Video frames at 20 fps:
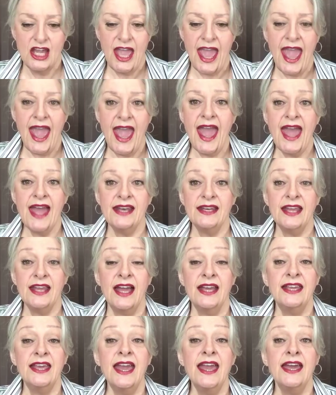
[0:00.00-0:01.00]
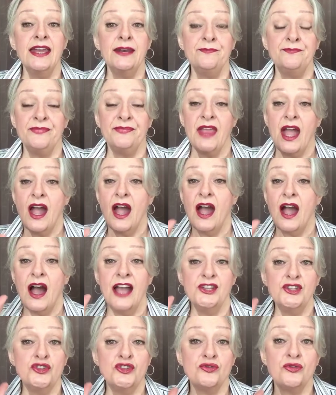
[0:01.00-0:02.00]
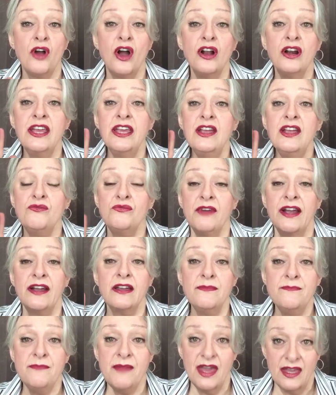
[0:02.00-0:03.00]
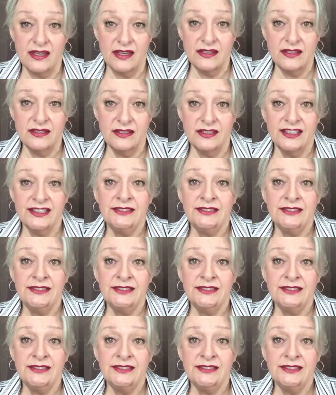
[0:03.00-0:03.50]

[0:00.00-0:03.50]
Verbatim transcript: And again, I strongly recommend